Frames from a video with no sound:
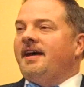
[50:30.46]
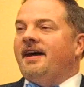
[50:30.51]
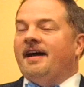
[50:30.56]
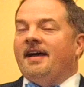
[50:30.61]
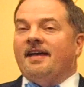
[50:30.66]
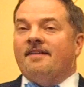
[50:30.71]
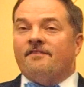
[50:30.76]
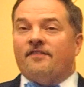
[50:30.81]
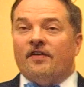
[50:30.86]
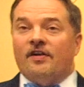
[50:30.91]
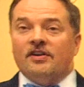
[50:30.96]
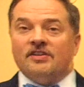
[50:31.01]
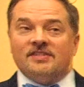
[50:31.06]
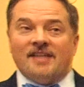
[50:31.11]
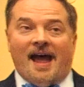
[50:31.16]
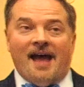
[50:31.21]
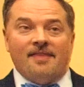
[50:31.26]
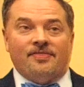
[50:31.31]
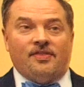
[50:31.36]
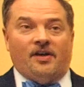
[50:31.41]
At
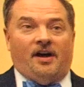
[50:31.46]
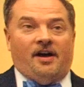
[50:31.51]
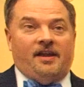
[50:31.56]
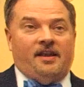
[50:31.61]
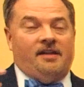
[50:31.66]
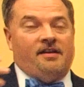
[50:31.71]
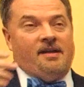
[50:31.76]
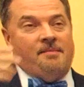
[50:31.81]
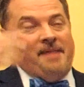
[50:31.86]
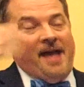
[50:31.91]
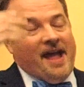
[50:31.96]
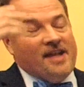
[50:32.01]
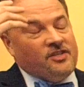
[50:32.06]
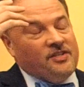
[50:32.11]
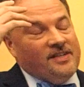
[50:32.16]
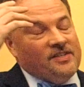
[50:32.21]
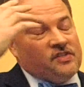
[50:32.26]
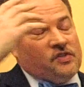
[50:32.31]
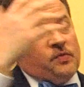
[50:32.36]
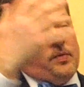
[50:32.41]
first I thought,
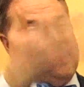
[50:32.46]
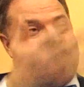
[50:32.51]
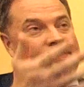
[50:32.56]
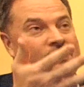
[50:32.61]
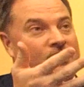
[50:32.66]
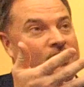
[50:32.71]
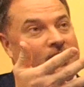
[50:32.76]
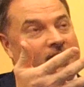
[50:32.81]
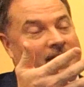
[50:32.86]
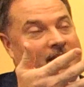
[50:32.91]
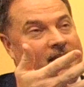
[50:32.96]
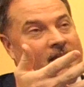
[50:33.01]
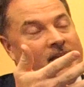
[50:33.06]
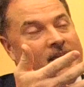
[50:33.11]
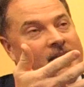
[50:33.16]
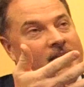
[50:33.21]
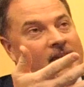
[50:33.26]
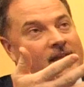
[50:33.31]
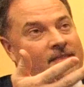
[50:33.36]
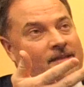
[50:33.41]
imagine it's 2030,
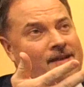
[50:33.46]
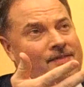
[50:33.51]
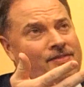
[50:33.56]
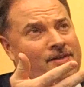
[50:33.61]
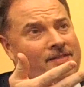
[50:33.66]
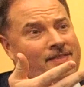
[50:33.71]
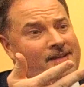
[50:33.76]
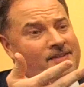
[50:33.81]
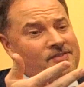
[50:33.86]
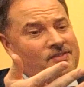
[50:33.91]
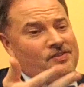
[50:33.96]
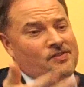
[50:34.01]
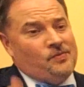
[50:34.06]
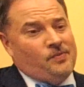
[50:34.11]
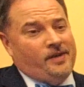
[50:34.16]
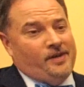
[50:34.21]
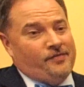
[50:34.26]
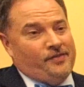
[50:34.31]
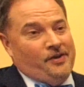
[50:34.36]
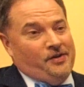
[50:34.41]
and then I thought, that's just
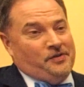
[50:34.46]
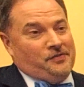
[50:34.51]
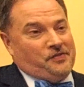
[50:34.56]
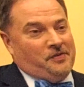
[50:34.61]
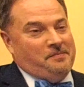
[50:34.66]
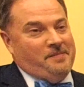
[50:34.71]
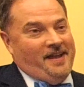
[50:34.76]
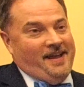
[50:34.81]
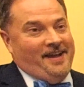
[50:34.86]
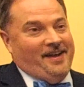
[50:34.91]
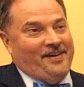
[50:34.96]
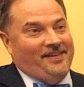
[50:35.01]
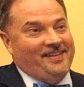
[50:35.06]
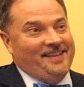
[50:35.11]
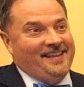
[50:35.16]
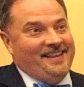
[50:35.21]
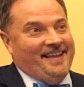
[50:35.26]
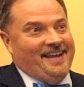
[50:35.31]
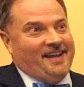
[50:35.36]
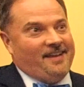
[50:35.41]
12 years from now.
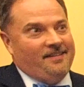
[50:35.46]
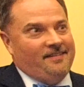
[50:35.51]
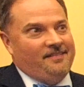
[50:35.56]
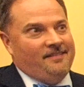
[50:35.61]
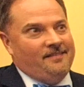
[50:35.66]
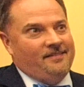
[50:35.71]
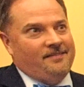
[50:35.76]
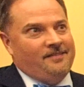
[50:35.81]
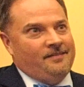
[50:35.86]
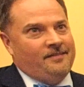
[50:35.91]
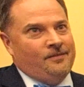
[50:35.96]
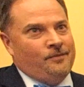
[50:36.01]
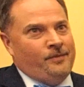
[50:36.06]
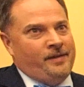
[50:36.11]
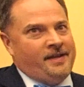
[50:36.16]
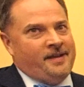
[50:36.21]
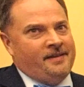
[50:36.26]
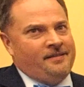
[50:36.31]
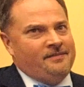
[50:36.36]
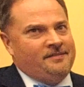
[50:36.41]
Like,
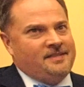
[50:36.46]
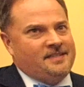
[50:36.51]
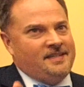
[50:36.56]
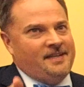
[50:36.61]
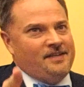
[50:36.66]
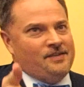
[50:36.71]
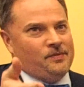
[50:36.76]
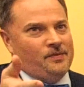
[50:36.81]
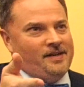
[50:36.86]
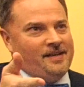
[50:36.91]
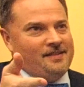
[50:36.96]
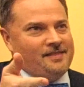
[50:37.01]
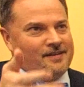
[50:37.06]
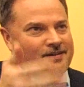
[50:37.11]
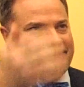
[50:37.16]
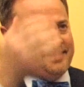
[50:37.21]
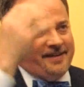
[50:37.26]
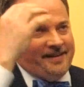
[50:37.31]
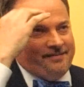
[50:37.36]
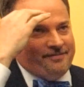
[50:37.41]
we can see
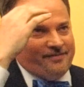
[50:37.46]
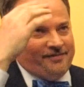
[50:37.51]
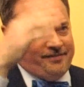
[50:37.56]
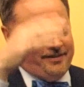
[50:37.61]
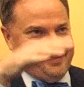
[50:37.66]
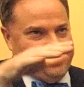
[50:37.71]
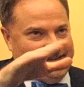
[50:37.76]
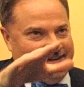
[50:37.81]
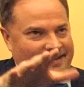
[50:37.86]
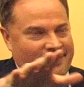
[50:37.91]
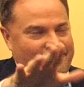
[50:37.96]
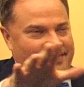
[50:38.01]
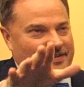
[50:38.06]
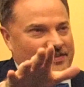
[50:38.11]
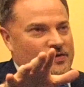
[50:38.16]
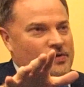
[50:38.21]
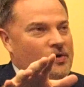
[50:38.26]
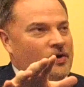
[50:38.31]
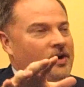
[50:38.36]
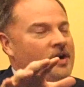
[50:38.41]
2030 really
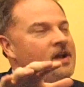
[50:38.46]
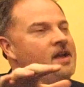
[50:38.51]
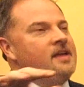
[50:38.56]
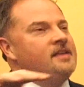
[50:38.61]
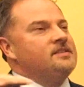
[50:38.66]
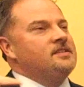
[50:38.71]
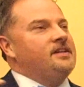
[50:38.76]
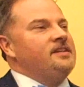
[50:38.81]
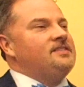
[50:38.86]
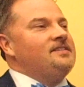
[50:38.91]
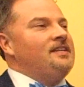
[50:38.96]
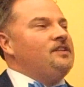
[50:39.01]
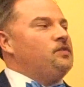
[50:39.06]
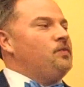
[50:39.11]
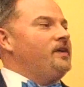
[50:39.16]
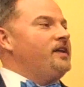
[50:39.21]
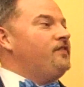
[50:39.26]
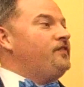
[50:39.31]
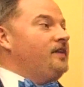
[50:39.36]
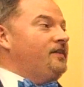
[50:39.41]
around the corner. So let's say
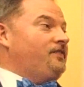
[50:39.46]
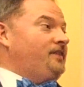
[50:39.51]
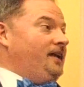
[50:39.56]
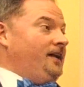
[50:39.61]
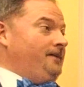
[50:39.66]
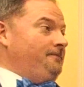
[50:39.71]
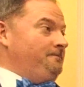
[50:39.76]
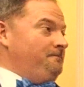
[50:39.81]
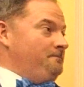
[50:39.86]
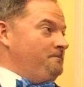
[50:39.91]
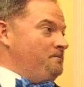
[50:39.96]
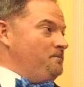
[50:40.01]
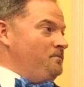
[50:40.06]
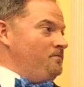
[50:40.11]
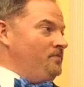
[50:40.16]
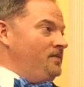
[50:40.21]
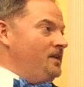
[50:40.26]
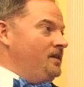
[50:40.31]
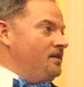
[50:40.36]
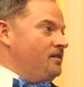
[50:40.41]
2050.
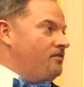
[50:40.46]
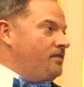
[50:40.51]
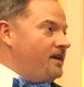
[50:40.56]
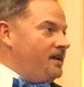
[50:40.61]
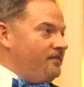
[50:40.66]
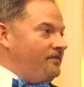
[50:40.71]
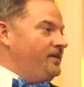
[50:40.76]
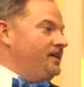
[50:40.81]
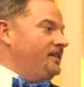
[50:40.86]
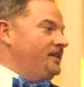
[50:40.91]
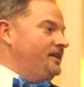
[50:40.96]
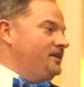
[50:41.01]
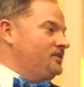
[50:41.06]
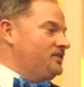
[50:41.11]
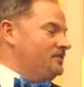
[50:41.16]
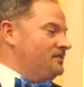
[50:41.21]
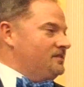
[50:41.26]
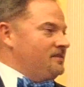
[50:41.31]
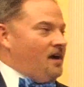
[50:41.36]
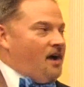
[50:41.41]
Creative
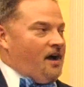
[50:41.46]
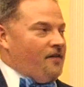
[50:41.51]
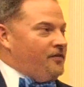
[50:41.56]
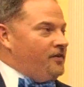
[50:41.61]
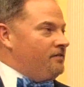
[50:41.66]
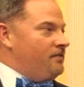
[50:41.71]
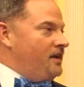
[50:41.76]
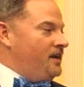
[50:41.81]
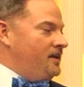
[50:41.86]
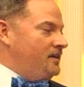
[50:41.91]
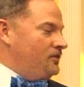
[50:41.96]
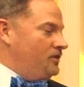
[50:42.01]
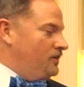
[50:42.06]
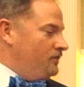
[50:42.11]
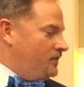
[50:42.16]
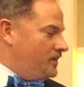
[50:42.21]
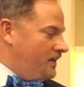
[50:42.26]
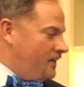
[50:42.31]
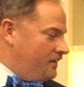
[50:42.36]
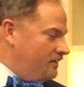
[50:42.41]
Village is off and running.
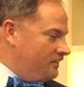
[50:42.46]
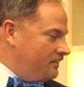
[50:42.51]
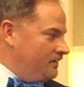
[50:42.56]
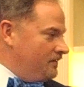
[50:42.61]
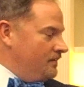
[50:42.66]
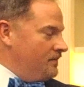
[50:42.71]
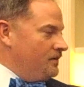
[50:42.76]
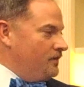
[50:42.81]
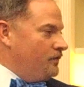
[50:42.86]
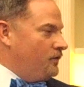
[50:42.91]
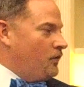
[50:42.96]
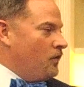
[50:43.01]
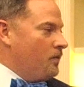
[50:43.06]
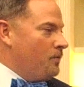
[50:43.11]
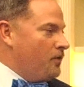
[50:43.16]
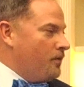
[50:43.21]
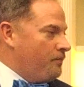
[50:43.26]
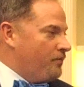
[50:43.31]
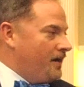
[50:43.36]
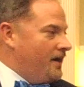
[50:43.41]
You've done
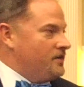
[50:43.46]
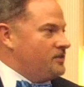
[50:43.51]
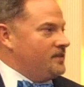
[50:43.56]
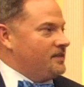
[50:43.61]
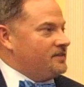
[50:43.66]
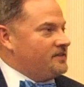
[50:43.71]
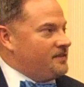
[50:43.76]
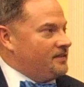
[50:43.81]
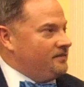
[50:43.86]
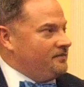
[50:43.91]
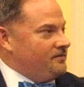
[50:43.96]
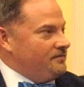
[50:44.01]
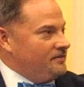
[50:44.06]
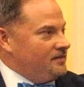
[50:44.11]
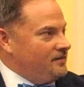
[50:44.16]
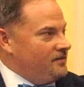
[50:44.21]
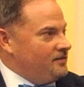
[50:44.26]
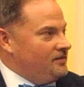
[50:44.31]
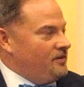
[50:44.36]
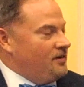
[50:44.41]
4 more projects, and
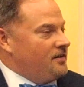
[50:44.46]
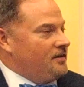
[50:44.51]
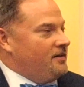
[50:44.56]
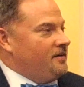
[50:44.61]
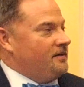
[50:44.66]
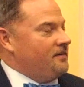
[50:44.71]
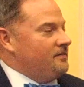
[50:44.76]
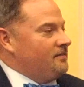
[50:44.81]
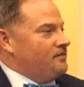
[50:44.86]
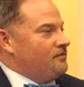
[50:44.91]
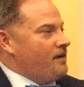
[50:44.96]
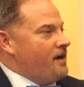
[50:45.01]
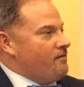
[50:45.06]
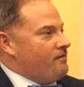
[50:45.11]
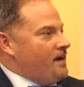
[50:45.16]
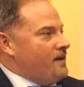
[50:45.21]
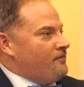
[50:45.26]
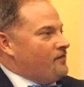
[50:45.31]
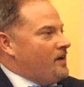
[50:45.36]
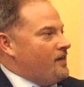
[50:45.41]
you're a
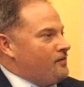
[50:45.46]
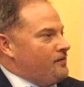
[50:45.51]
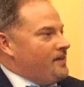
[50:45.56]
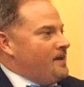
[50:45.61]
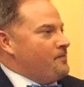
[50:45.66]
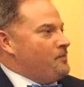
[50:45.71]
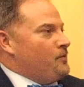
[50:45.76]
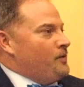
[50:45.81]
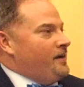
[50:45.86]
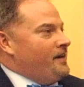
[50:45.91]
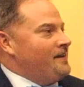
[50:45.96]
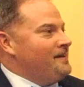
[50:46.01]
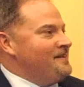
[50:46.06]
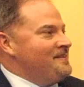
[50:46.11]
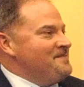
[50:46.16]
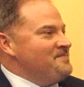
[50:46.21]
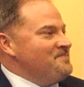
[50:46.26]
great-grandfather at that point.